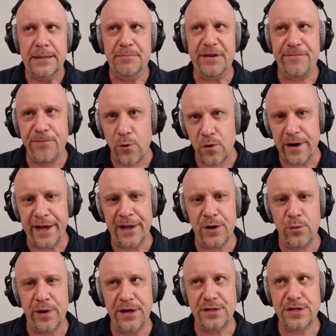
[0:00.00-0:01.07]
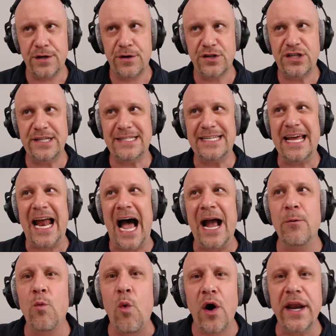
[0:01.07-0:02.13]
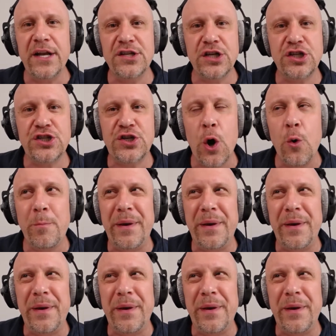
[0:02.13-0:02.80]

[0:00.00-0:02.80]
before Anna Wintour, she said, I wanted to show